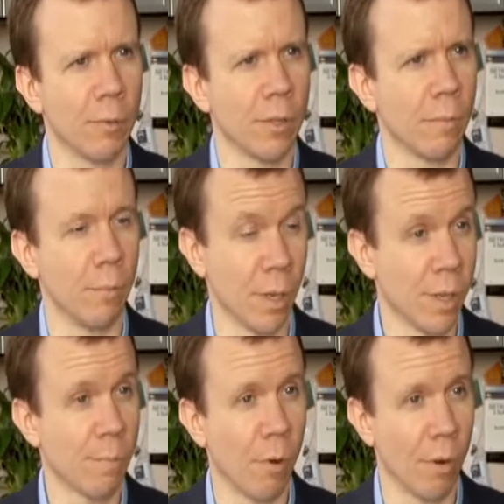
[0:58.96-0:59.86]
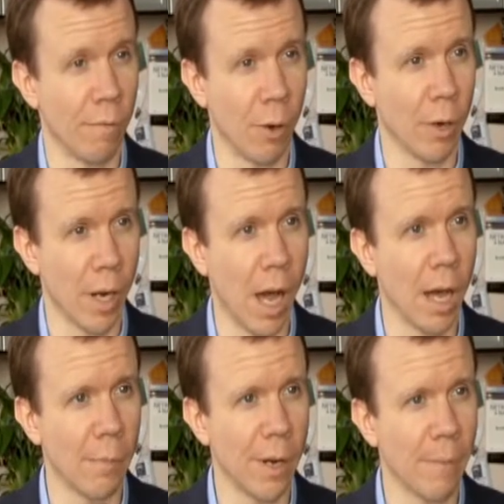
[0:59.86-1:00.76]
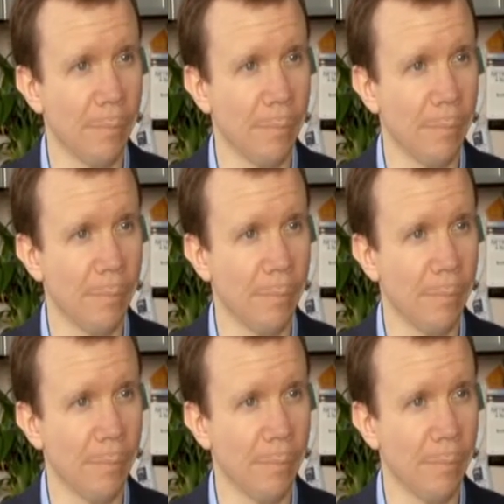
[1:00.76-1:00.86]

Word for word: was the biggest part of our economy.